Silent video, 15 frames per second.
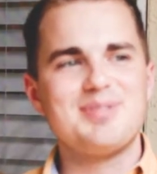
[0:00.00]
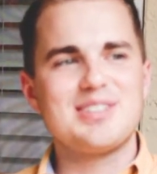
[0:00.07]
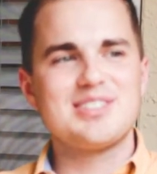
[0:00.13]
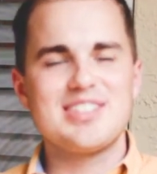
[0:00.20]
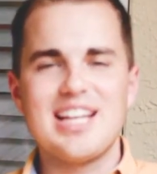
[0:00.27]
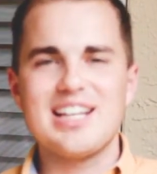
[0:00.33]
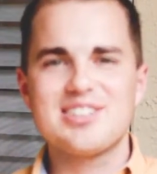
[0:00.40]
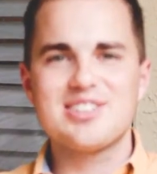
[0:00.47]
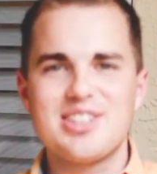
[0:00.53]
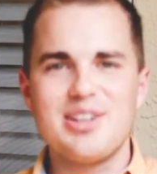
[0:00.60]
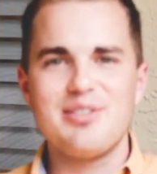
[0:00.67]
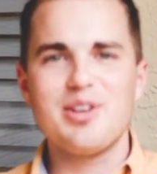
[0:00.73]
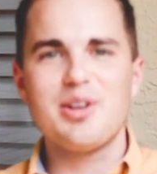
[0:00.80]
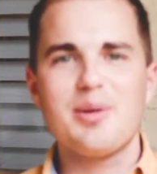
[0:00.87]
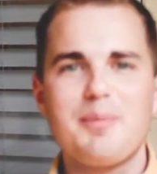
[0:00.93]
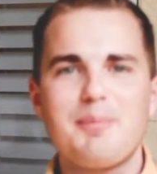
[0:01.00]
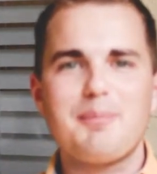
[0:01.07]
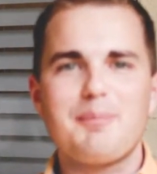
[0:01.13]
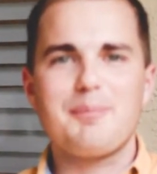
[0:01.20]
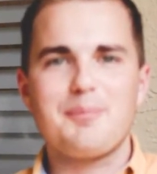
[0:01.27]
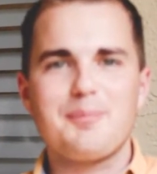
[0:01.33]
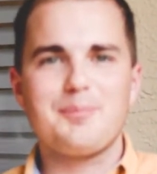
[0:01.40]
It's Thanksgiving
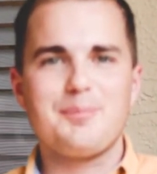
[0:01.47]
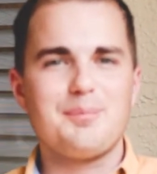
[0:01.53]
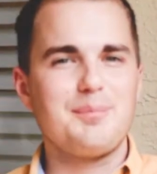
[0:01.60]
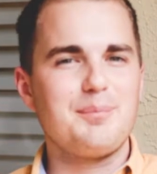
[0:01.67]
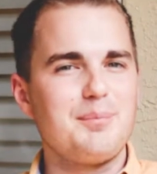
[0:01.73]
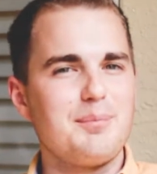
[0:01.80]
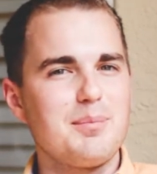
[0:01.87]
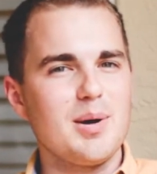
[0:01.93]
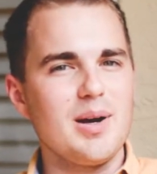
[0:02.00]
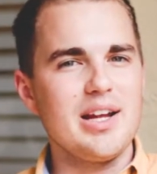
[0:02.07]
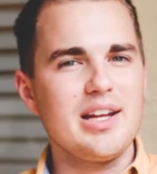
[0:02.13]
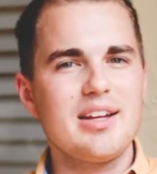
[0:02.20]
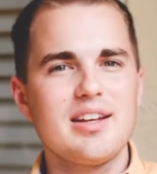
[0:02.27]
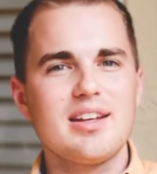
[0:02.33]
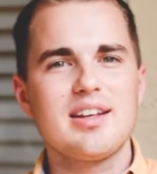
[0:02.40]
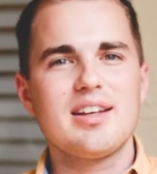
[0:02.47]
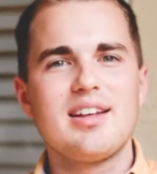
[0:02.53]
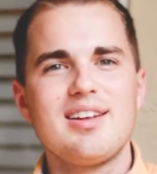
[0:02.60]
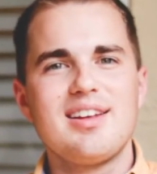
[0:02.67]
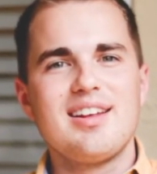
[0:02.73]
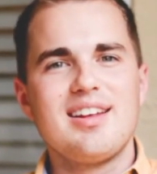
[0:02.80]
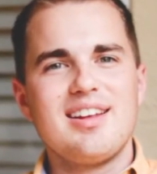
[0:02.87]
break,
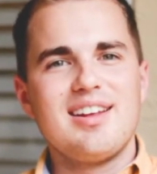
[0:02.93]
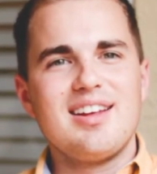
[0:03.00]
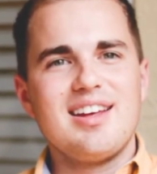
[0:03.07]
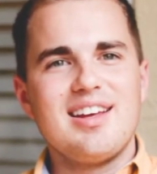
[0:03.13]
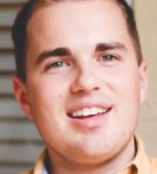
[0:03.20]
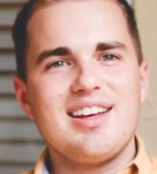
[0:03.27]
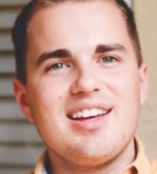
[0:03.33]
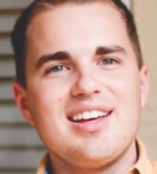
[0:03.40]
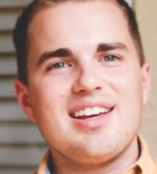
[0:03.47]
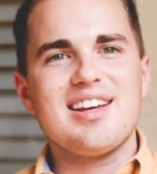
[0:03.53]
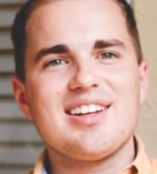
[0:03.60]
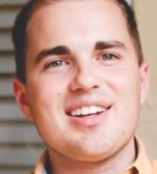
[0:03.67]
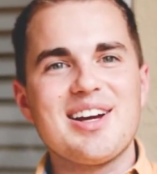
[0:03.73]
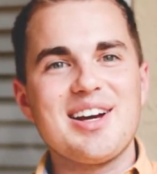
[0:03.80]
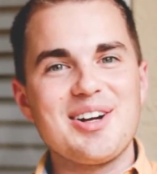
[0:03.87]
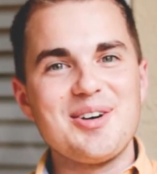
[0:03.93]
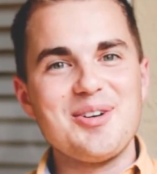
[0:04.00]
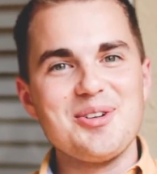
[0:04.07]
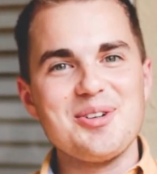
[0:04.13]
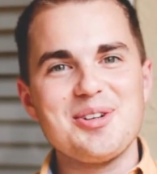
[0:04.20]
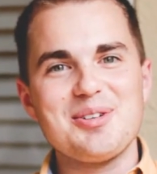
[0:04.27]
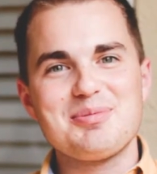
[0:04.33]
and I got a
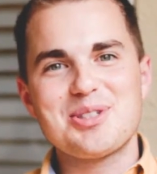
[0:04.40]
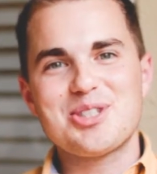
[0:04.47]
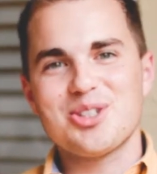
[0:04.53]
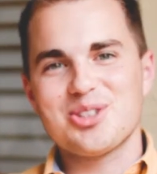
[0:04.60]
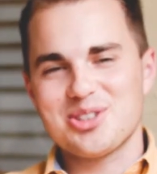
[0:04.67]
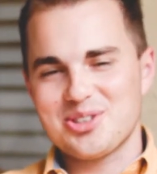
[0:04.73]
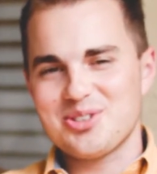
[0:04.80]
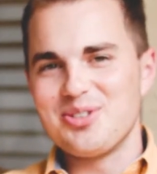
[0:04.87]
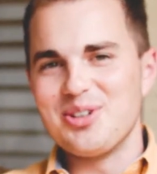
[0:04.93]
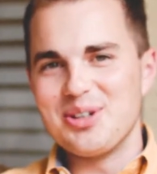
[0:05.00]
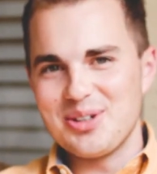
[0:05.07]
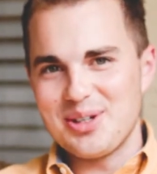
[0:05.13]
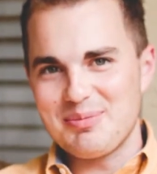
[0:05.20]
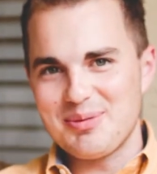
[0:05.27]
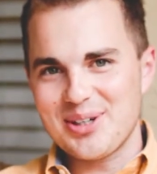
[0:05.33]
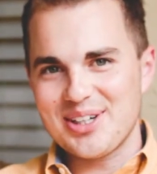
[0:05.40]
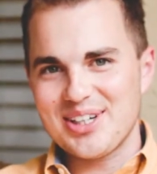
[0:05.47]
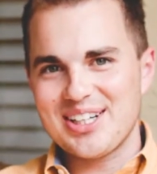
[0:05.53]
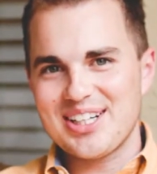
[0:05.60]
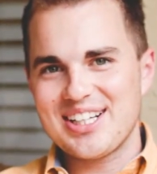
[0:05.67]
hold of Patricia's phone number.